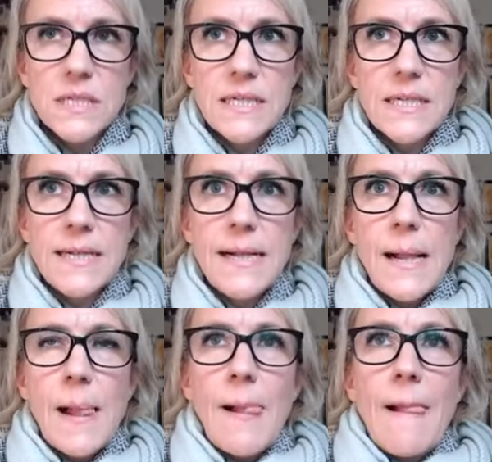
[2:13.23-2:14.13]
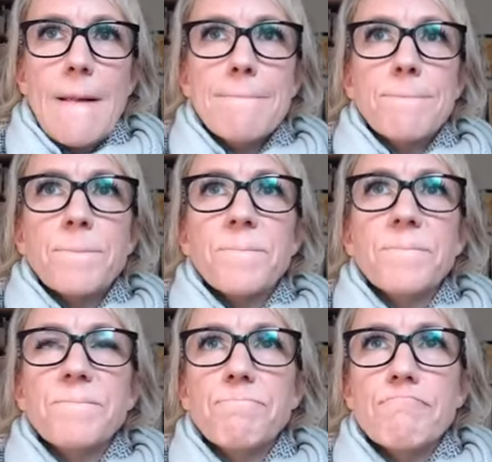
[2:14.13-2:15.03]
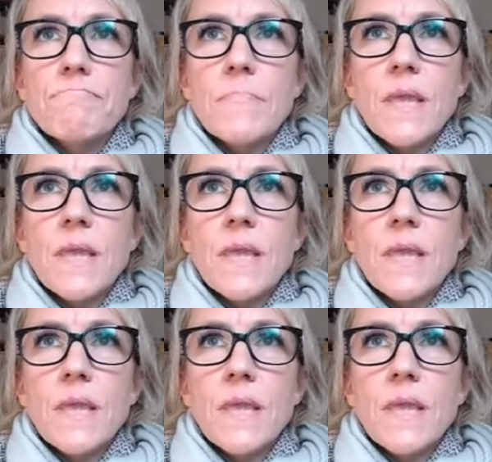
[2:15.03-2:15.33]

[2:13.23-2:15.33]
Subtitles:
[no speech]